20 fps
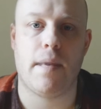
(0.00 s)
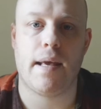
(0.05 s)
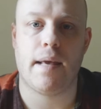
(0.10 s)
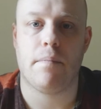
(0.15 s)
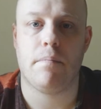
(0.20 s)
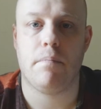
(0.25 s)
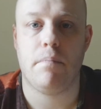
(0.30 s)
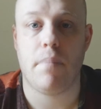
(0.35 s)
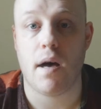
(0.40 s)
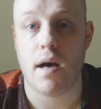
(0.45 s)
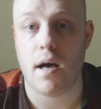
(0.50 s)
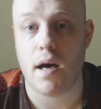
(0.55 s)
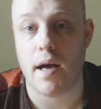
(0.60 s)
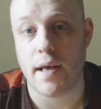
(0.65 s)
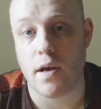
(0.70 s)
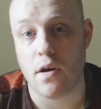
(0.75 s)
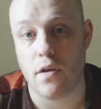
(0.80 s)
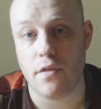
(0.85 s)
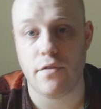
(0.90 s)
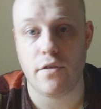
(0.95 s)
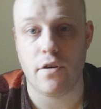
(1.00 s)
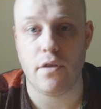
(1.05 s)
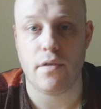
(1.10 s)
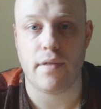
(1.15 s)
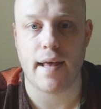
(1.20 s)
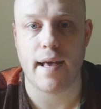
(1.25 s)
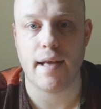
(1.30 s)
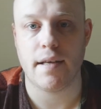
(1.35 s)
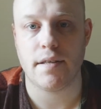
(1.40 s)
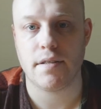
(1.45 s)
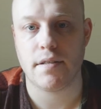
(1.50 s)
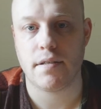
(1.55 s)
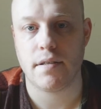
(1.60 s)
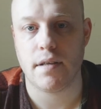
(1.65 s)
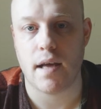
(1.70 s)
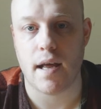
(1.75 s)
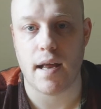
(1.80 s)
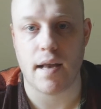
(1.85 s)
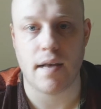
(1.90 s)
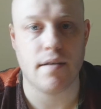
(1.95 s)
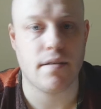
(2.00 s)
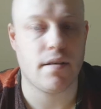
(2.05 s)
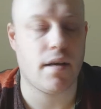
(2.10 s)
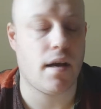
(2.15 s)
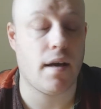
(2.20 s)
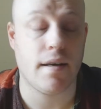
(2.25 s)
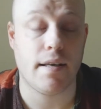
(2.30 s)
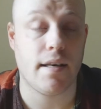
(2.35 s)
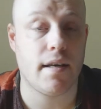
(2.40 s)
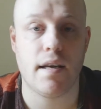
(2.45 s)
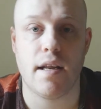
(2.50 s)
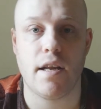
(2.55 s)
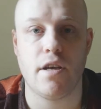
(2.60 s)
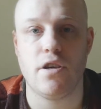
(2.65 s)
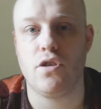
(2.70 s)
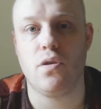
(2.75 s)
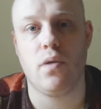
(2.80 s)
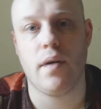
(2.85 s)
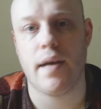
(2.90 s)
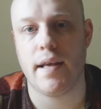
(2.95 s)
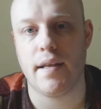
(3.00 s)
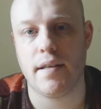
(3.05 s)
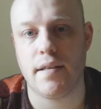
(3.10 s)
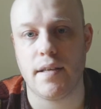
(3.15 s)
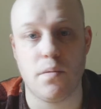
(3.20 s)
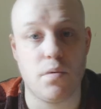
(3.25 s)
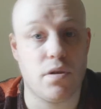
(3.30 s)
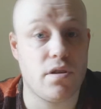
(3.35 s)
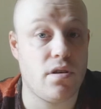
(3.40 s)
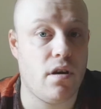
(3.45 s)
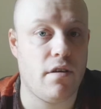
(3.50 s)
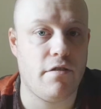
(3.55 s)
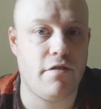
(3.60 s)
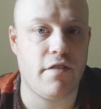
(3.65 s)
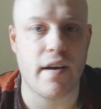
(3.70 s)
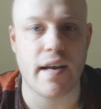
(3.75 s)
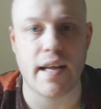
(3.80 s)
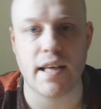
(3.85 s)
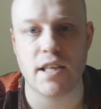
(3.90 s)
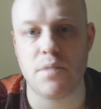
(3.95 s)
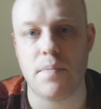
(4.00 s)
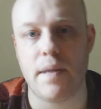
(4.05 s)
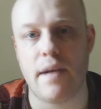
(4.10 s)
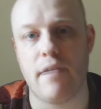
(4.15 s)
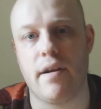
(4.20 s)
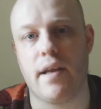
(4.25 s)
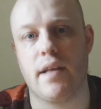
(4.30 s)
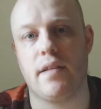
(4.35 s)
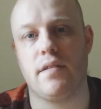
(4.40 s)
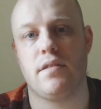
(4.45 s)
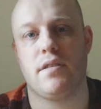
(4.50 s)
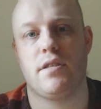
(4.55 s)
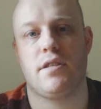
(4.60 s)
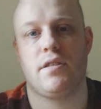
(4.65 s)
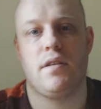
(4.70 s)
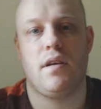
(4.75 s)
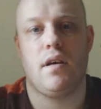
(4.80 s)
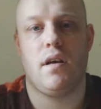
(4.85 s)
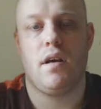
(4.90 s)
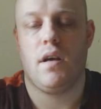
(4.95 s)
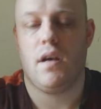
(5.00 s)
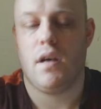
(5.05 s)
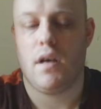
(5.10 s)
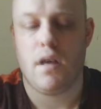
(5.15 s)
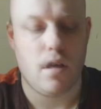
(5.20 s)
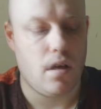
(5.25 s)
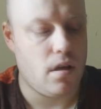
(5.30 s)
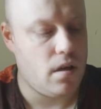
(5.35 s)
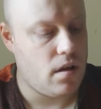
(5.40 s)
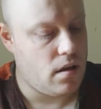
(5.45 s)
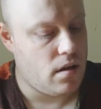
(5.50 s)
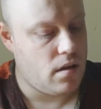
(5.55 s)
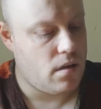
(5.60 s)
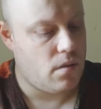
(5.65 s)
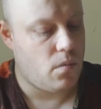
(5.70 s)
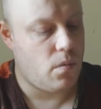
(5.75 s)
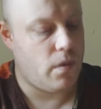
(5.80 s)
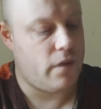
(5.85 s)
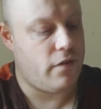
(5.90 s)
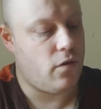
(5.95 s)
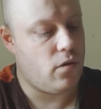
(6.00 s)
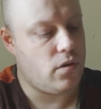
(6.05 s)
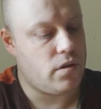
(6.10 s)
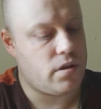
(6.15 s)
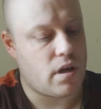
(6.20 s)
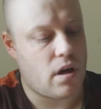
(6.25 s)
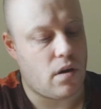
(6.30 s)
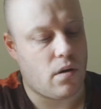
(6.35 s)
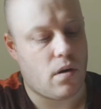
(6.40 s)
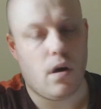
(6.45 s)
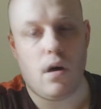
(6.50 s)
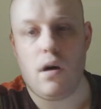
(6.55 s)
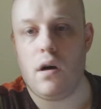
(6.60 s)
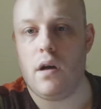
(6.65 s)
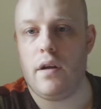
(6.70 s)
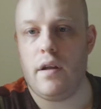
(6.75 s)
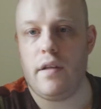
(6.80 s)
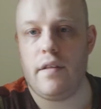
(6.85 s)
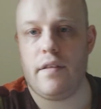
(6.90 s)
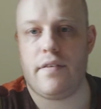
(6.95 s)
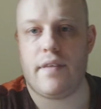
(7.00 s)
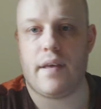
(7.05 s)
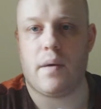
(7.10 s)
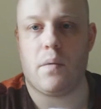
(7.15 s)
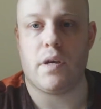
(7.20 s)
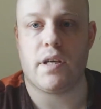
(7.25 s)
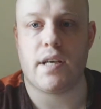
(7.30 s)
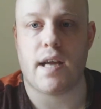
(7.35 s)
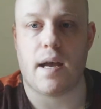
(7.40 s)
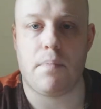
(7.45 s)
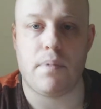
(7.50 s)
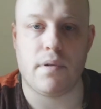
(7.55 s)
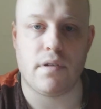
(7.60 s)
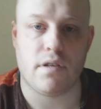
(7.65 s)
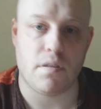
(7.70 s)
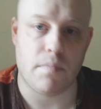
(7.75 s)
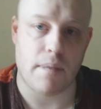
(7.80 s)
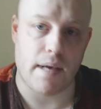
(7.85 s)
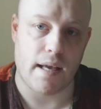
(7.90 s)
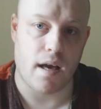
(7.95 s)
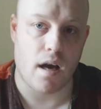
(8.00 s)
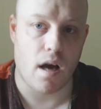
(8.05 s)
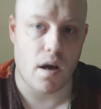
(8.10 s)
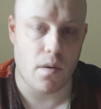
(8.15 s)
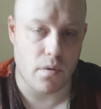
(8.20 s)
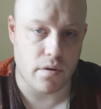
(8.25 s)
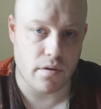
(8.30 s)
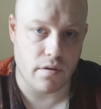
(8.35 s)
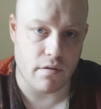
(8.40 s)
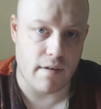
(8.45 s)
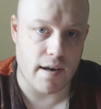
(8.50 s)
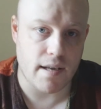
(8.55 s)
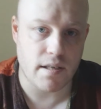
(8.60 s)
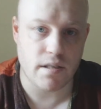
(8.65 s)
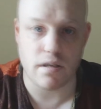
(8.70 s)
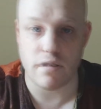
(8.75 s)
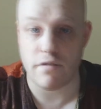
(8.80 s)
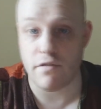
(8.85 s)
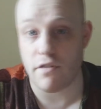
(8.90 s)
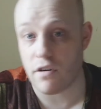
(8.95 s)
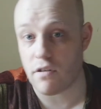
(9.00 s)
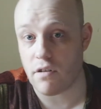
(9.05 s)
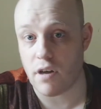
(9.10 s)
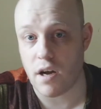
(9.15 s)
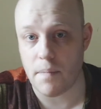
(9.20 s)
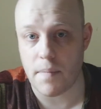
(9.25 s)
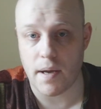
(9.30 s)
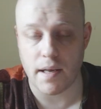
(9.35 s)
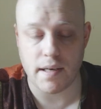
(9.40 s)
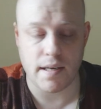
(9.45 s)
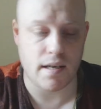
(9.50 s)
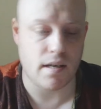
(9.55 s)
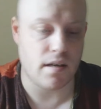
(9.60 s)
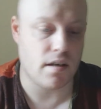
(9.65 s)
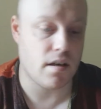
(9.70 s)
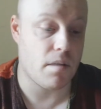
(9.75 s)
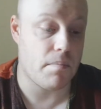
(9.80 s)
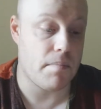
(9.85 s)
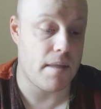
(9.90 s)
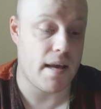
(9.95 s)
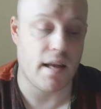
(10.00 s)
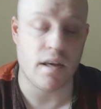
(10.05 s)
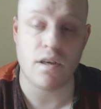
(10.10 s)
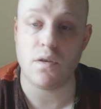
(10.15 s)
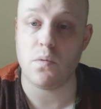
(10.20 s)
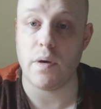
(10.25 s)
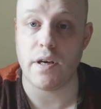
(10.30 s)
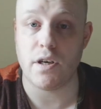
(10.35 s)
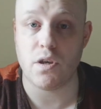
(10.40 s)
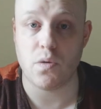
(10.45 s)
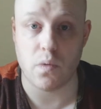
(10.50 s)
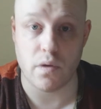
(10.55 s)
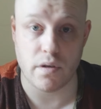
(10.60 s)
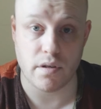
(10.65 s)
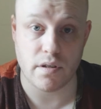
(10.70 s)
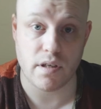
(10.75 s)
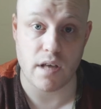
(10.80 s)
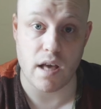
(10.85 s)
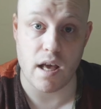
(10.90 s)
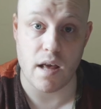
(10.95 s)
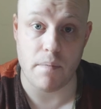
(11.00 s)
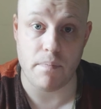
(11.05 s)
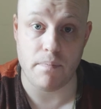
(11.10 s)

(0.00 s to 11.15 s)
me. But I got through that. And I didn't enjoy it. It was not a fun experience. We've also got another thing which happened to me. I was arrested for a crime I didn't commit, which was